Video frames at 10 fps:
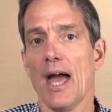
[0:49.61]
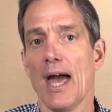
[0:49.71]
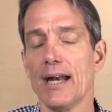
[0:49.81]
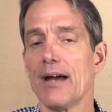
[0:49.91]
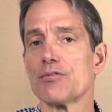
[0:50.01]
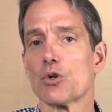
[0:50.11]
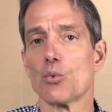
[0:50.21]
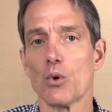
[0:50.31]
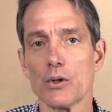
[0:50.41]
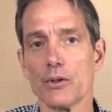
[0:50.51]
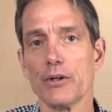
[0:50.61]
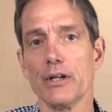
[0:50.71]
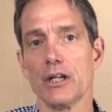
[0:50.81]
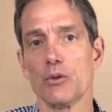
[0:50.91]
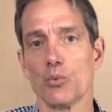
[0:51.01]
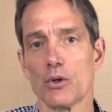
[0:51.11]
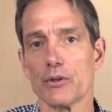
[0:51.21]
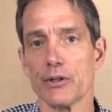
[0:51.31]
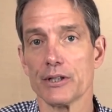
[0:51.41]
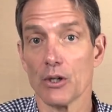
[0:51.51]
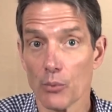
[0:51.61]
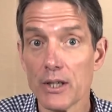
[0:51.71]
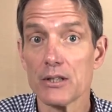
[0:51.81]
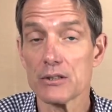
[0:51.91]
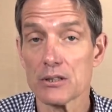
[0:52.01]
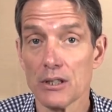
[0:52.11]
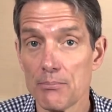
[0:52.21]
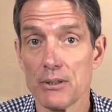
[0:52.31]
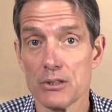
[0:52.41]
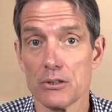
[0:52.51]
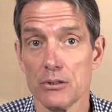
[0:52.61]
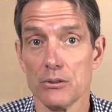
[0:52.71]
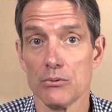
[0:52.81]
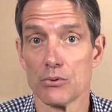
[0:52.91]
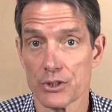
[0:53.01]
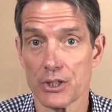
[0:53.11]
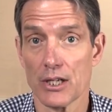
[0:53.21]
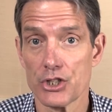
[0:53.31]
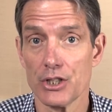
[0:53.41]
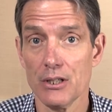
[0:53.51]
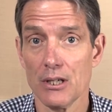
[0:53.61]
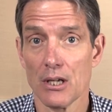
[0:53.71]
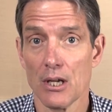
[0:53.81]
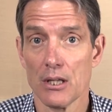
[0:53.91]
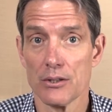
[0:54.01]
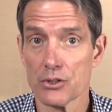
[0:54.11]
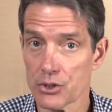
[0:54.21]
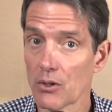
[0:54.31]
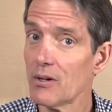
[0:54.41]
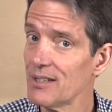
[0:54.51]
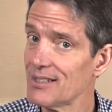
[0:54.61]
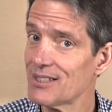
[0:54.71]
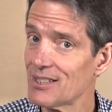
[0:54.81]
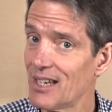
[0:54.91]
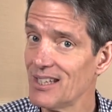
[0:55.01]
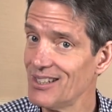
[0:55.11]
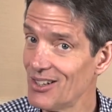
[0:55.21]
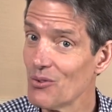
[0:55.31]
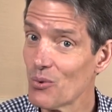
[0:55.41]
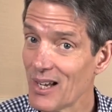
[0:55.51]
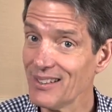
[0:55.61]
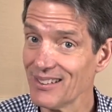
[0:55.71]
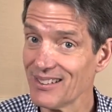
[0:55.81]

And after worrying that we could slip into recession, they're starting to say, you know what?